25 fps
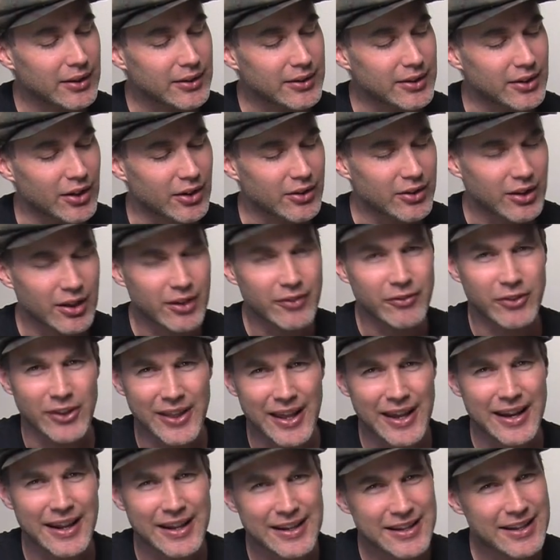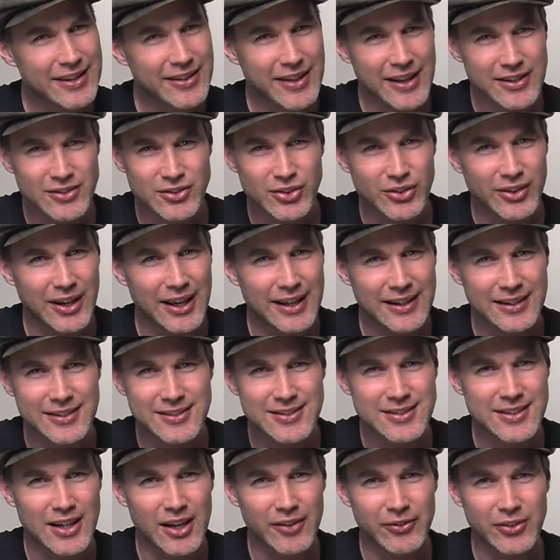You know, for that, any of that
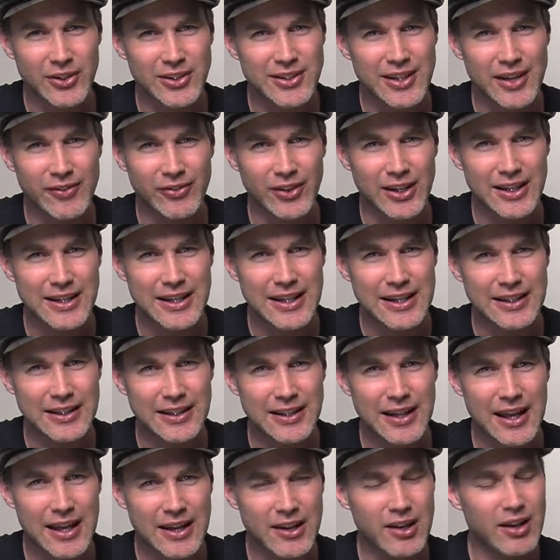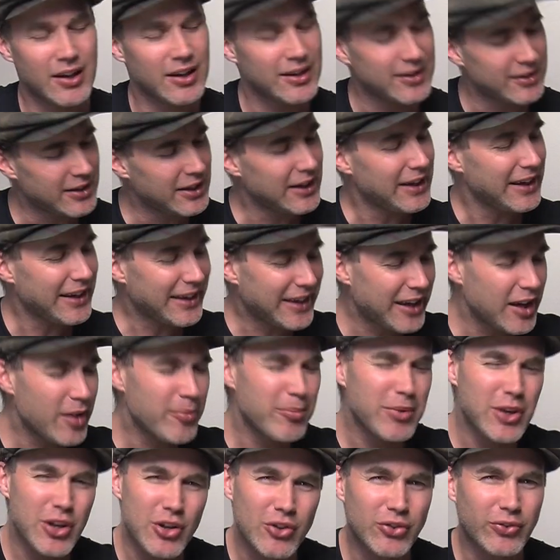two-handed stuff, you definitely need it, and it
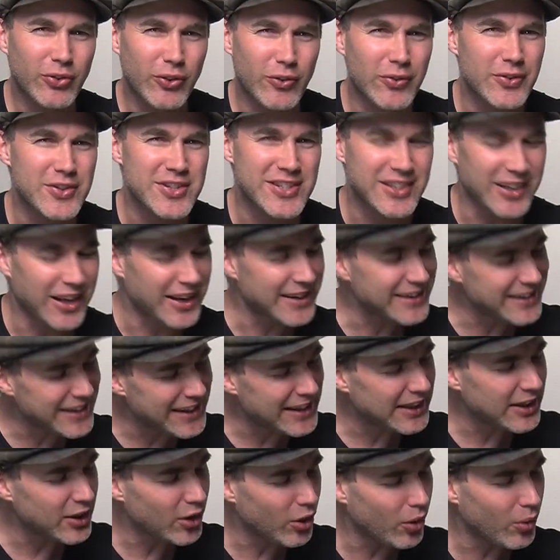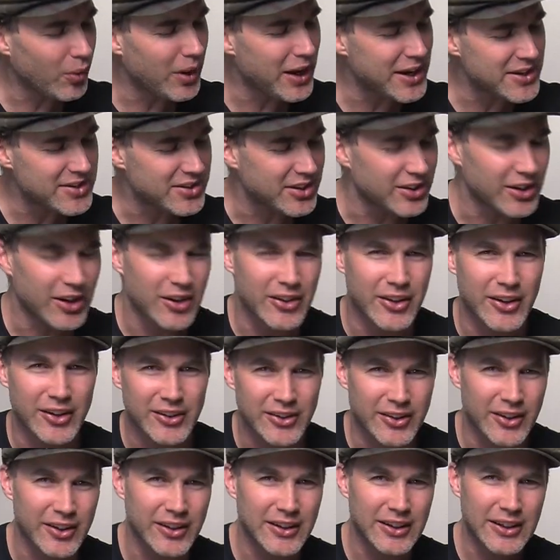can be useful for slide. Nearly always, you know,
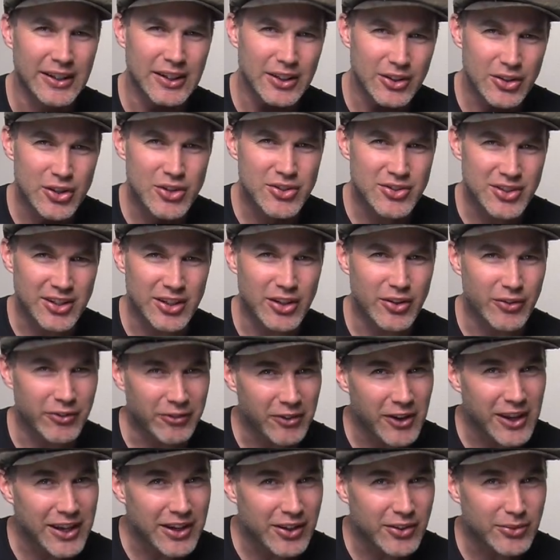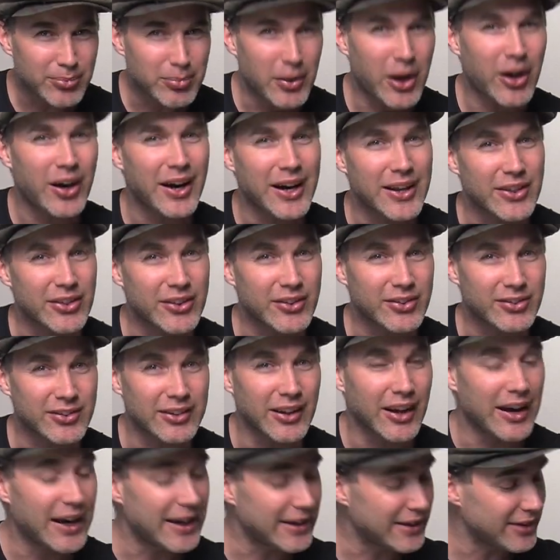the using your fingers behind the
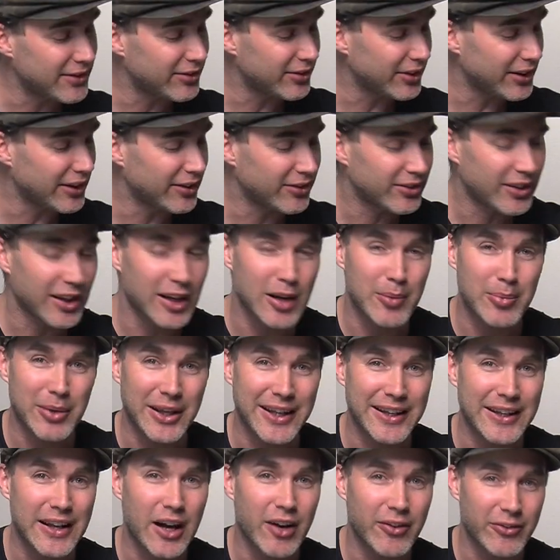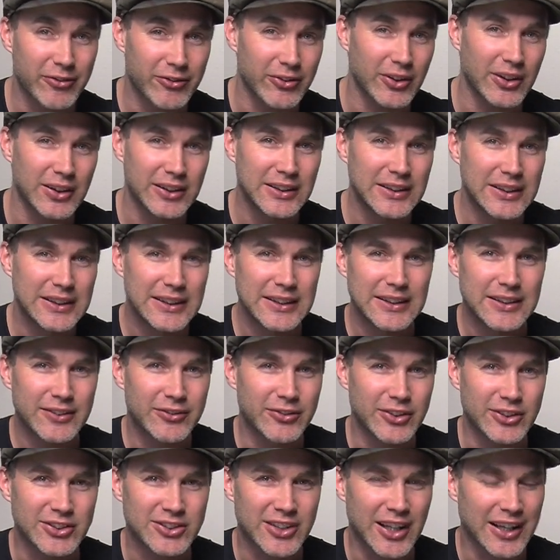slide is going to be enough
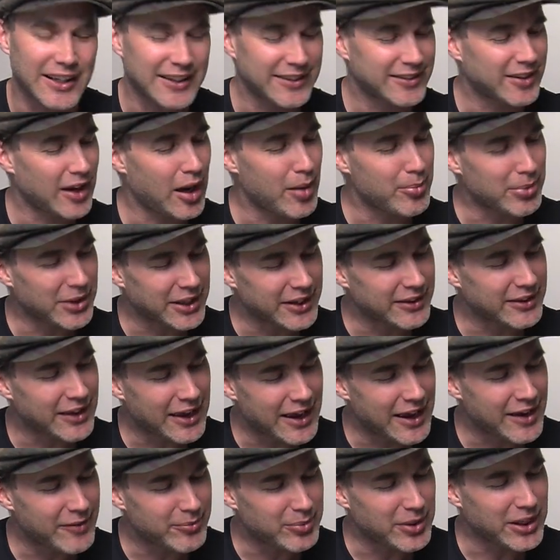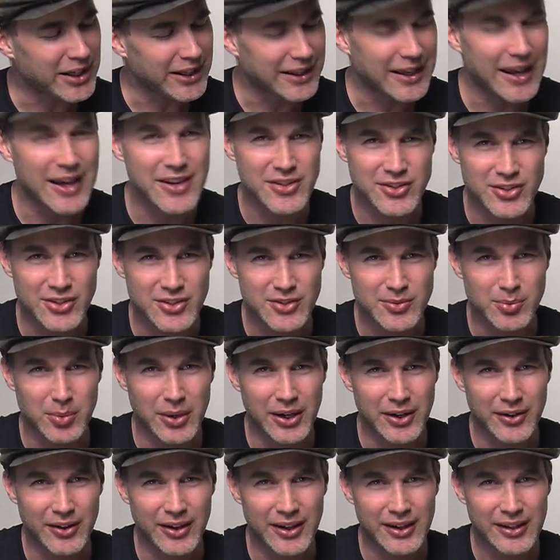for slide guitar. But there have been occasions
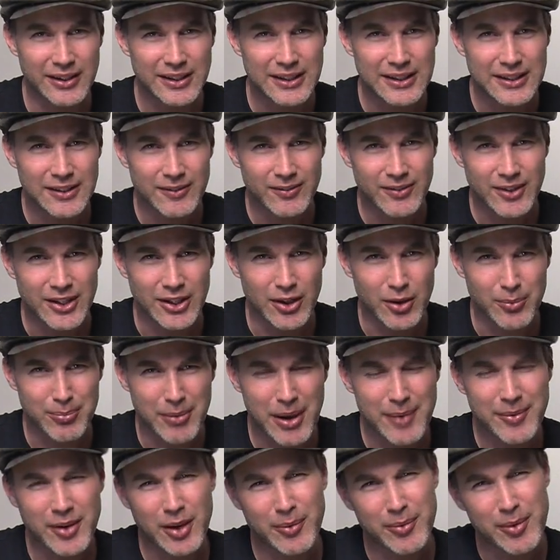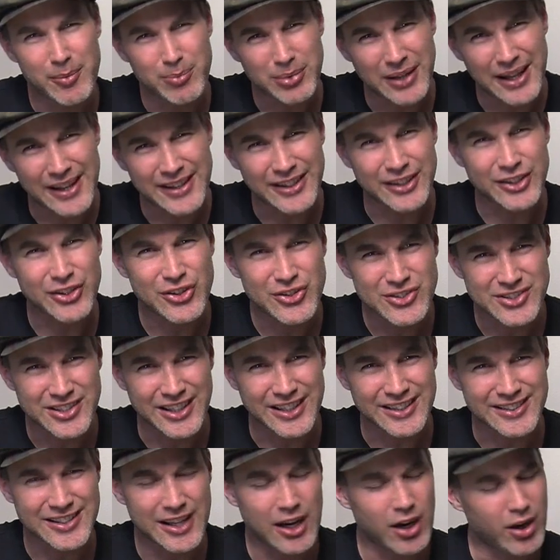where you know, maybe I've been playing
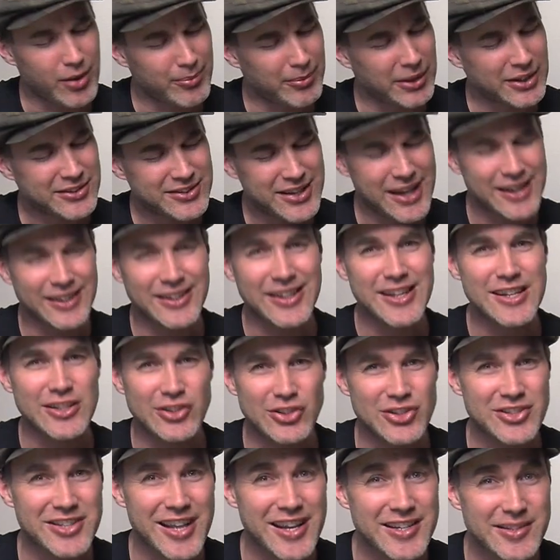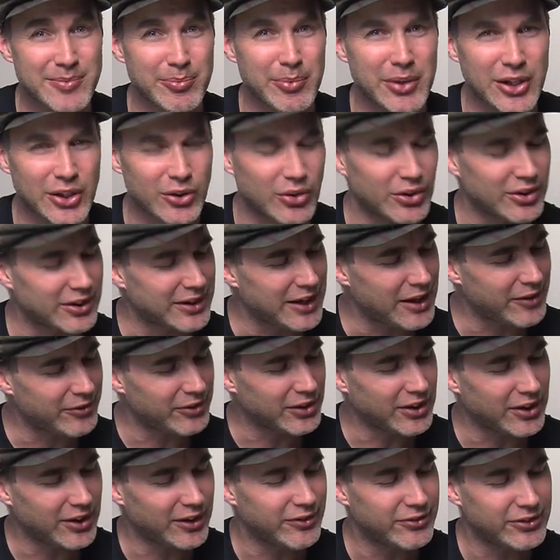acoustic guitar and my technique just hasn't been good
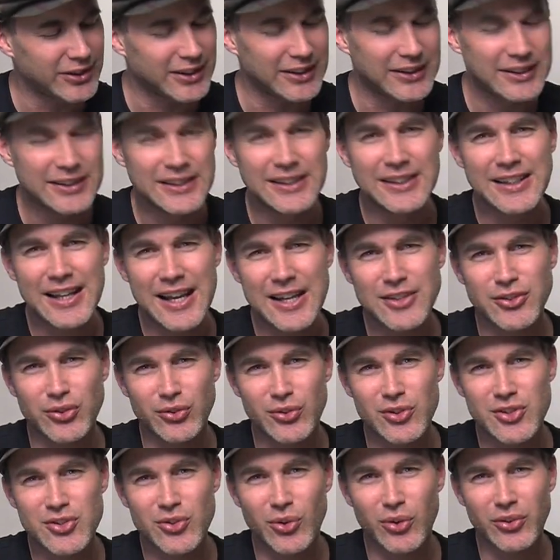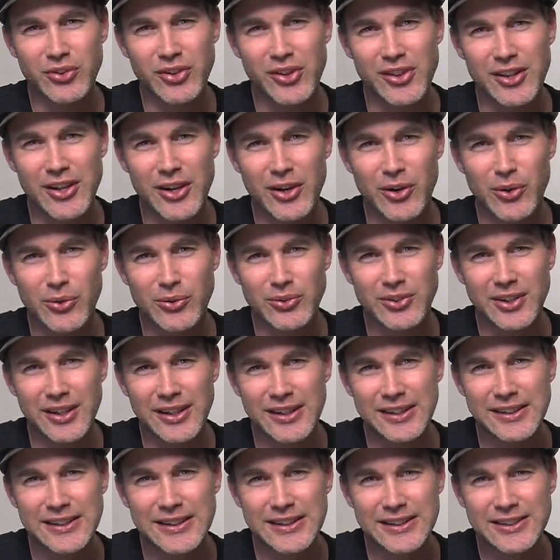enough, and I've had to resort to the old
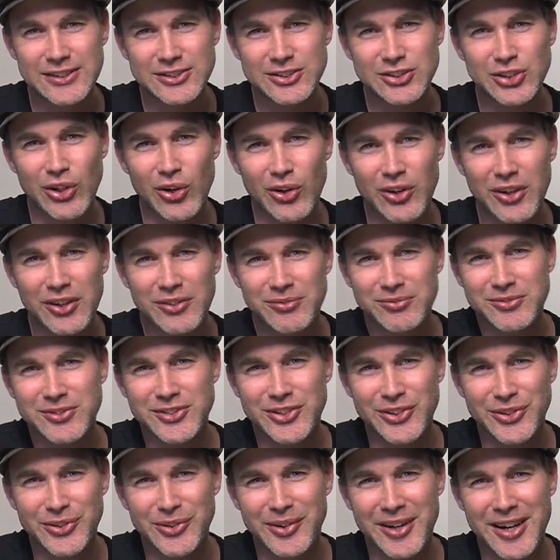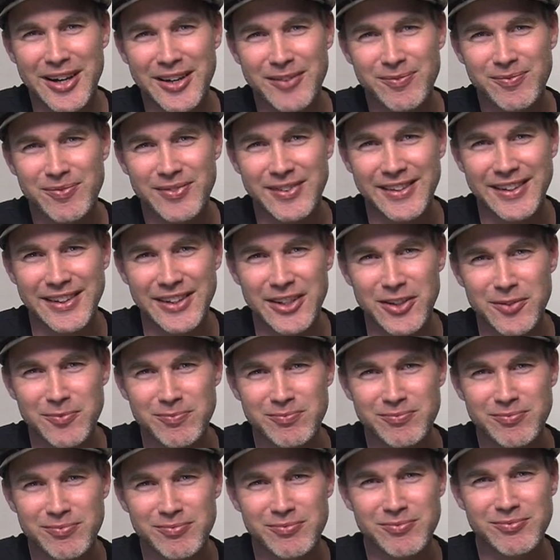sock to you know,
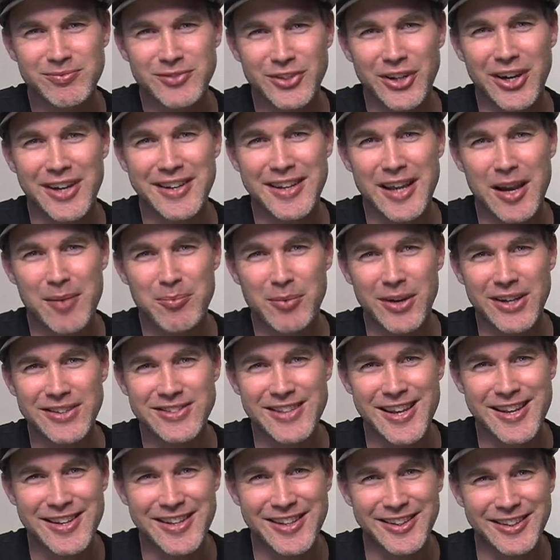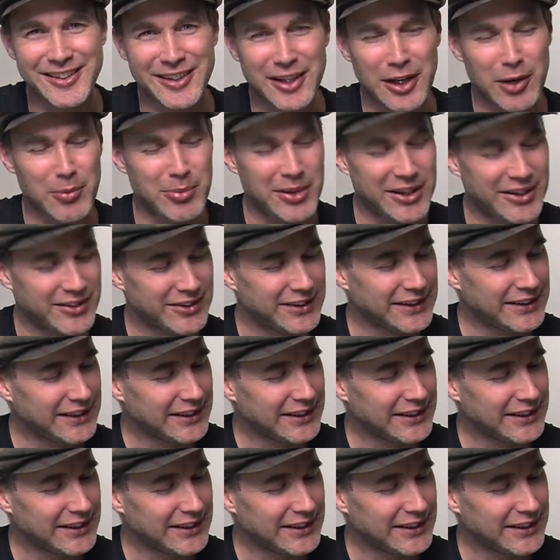tidy up my technique a little bit.